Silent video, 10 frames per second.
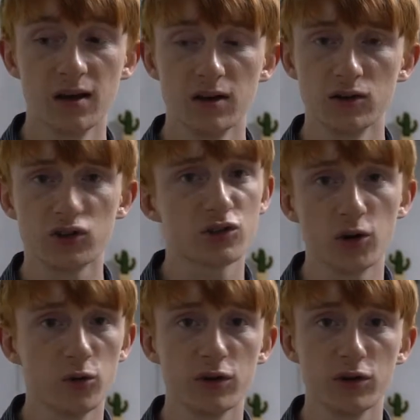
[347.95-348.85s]
just
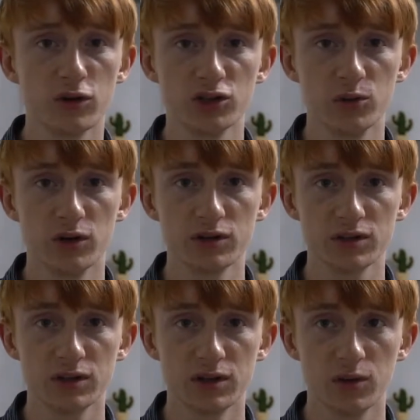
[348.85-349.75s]
go to the Goshiwons
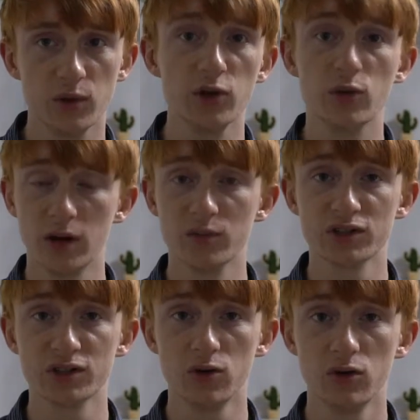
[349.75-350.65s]
when you come to
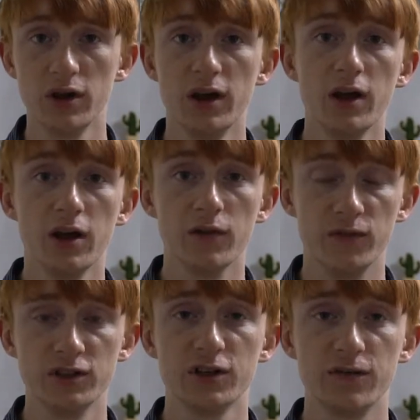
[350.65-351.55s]
Seoul,
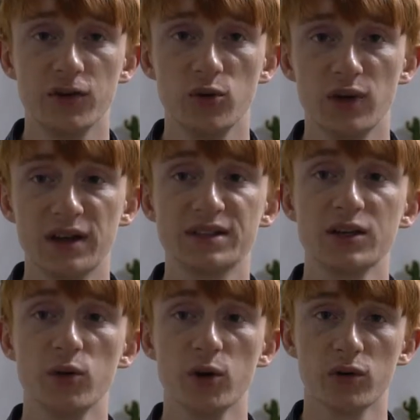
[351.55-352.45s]
visit a few and see
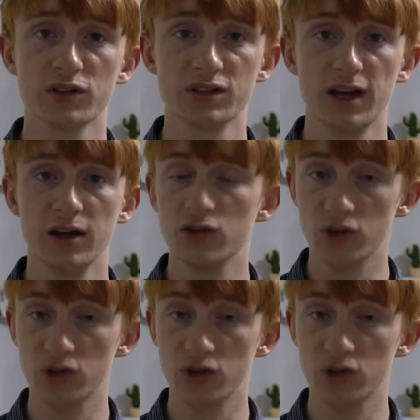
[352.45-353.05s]
where you want to stay.